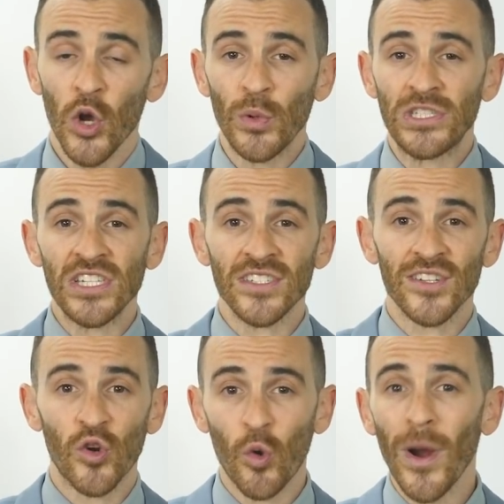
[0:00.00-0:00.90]
which is
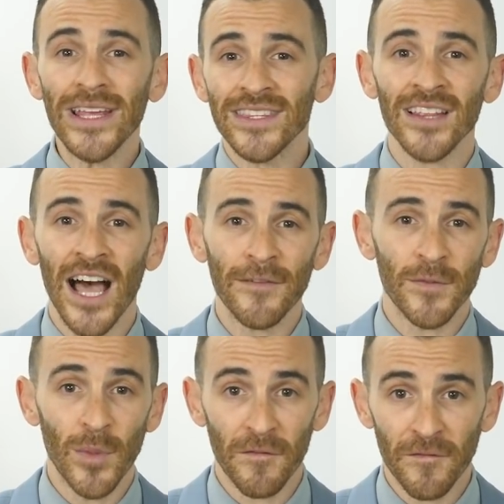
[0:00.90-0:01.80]
quite the line
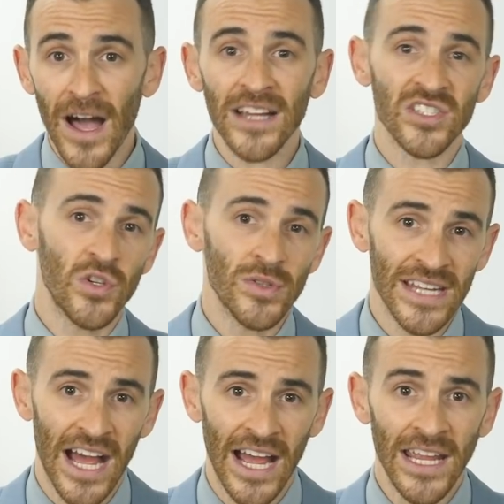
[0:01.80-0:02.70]
from a Fox News
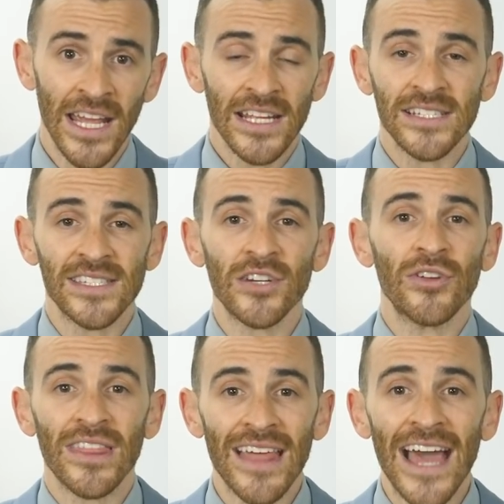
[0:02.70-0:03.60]
guy,
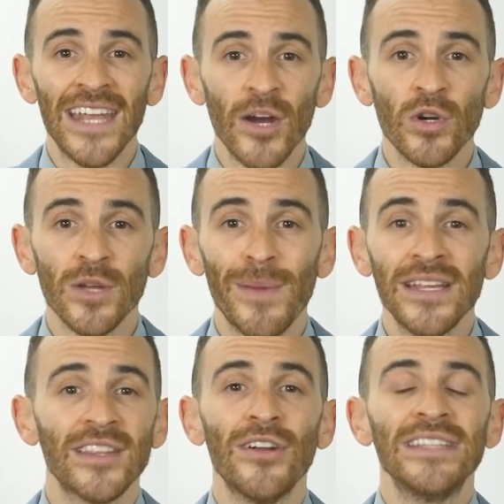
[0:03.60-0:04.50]
considering that network made
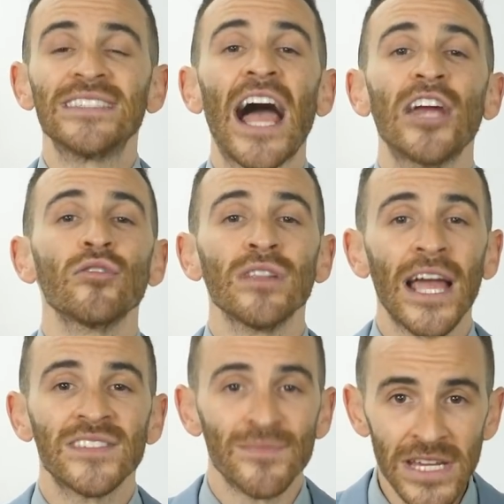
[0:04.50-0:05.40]
it their entire
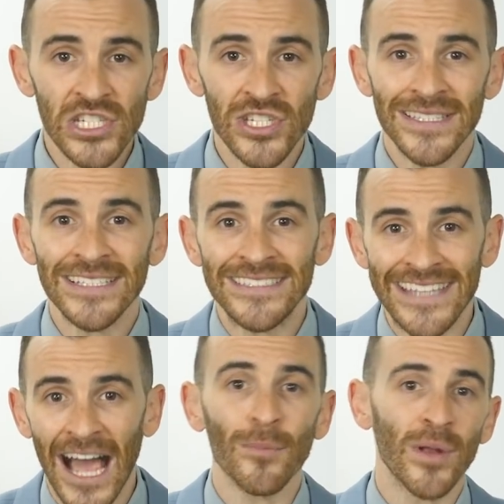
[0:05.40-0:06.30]
life's mission to
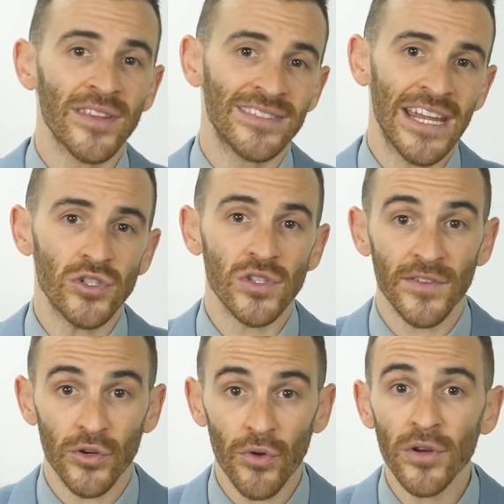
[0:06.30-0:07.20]
downplay the dangers of
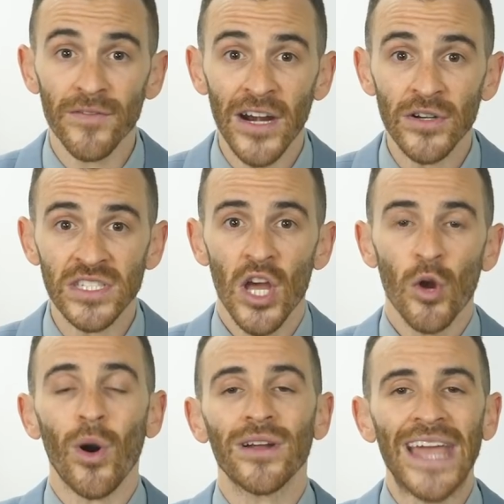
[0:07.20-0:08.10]
coronavirus
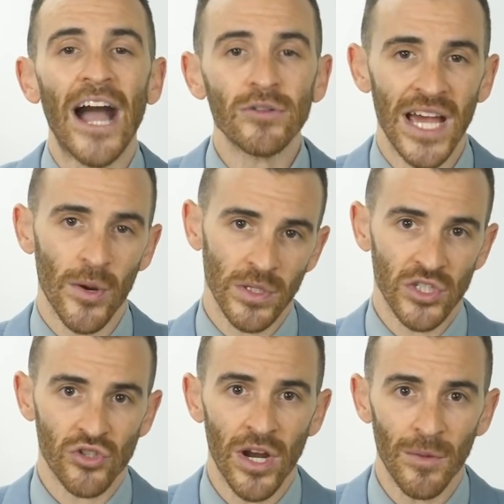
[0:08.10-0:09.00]
while kowtowing to
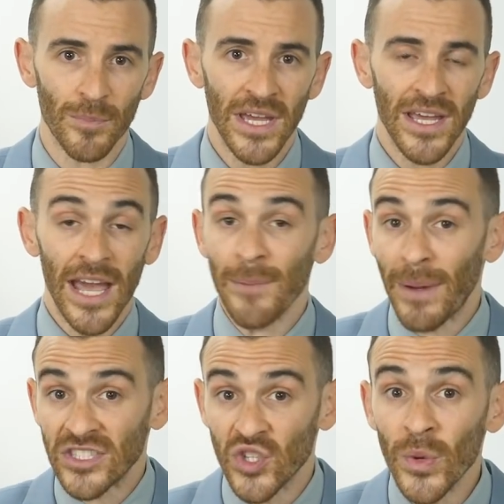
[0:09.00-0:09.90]
Trump. And
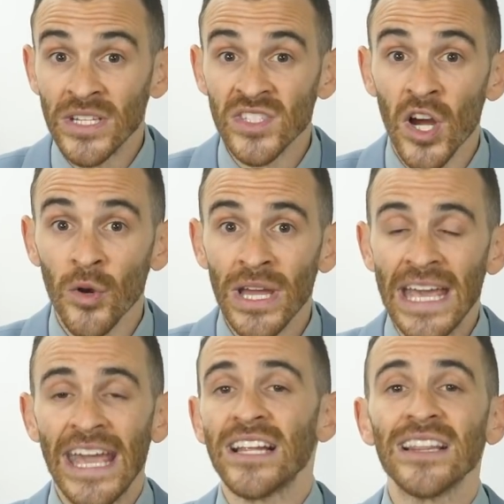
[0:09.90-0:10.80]
by doing so,
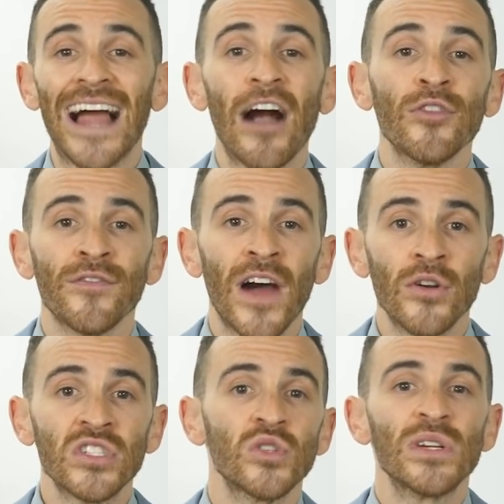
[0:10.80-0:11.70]
it allowed the
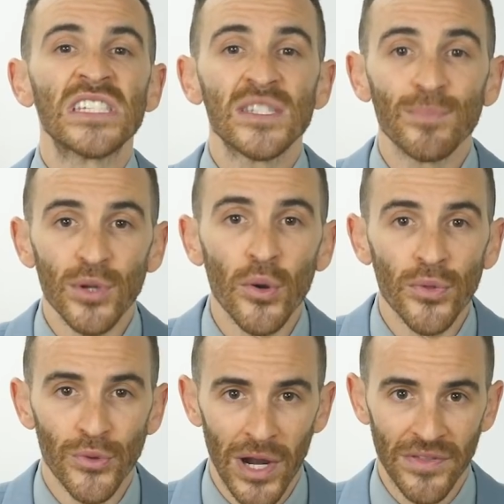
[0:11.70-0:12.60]
virus to explode
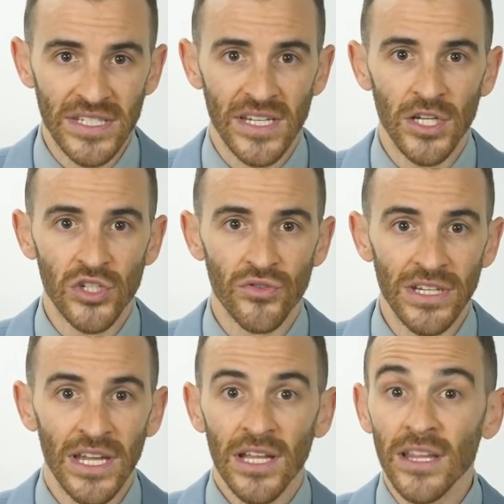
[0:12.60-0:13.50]
throughout this
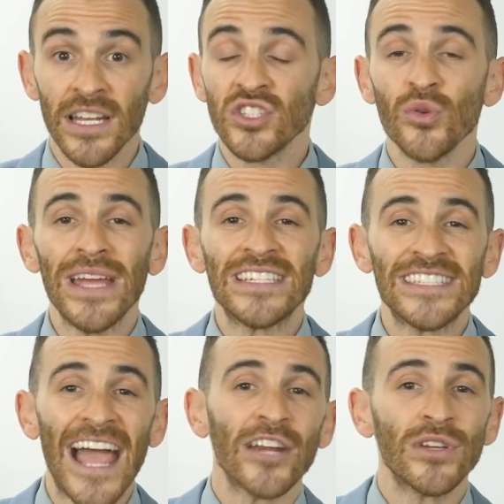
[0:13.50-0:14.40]
country, leading to a
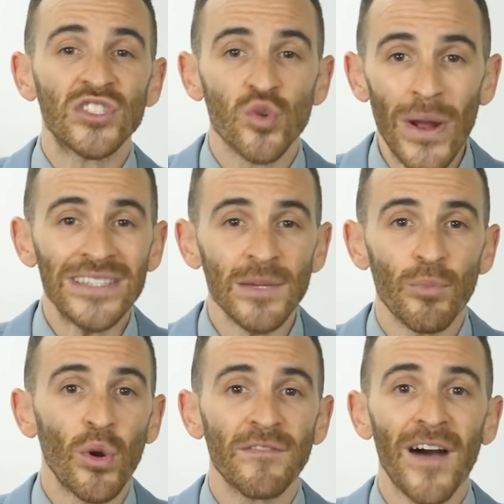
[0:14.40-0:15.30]
staggering
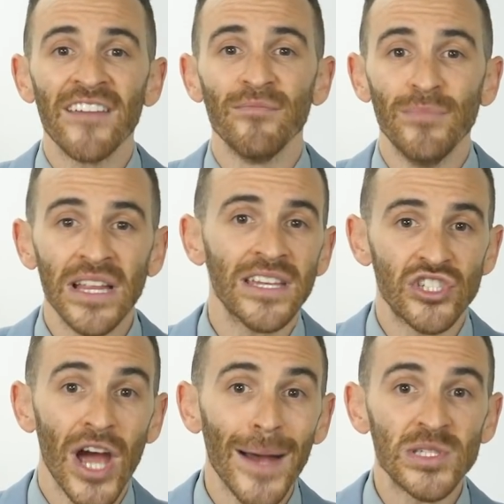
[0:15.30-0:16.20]
20.5 million
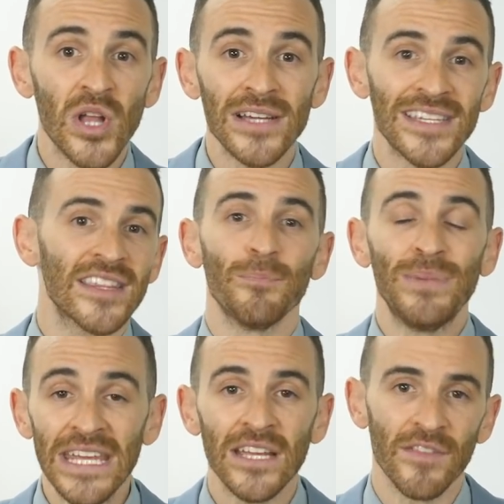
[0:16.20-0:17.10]
jobs lost at the
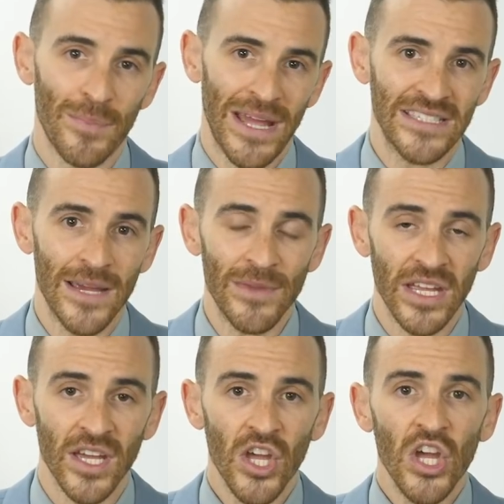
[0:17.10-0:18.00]
peak of the pandemic.